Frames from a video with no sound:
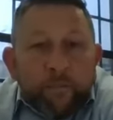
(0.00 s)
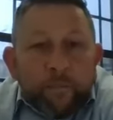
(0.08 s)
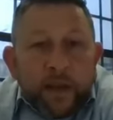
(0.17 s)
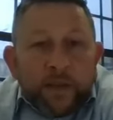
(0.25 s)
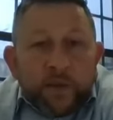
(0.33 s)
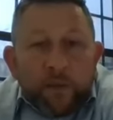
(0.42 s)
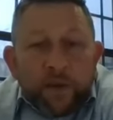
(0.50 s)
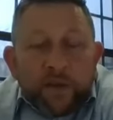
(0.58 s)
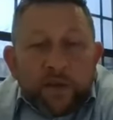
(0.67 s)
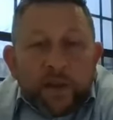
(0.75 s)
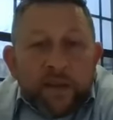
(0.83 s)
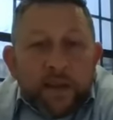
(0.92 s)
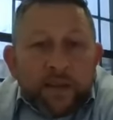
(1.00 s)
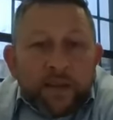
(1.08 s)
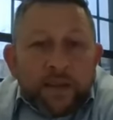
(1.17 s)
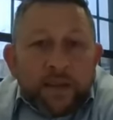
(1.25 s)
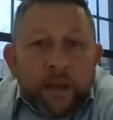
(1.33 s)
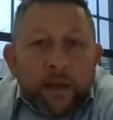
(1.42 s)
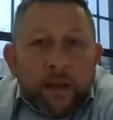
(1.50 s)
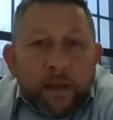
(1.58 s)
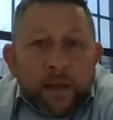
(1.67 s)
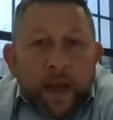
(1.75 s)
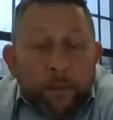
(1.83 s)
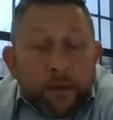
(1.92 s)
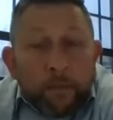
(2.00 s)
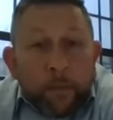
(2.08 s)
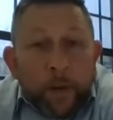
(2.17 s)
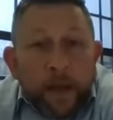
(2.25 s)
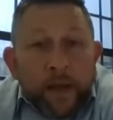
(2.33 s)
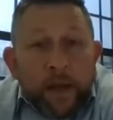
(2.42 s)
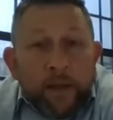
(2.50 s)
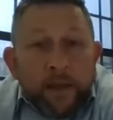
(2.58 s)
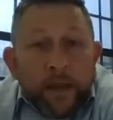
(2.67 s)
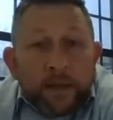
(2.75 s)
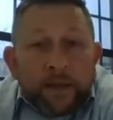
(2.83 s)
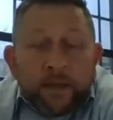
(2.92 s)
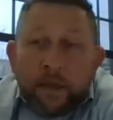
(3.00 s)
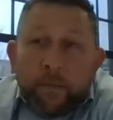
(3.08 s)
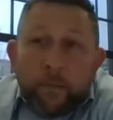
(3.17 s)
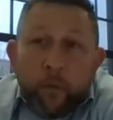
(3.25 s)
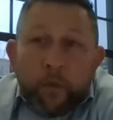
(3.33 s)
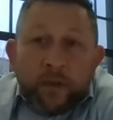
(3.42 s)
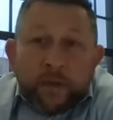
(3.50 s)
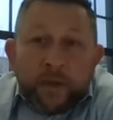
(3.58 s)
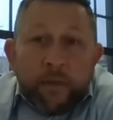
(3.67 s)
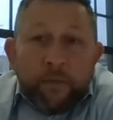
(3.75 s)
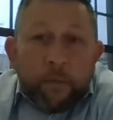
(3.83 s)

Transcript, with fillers: that's a register that's come into play, and that's important to have in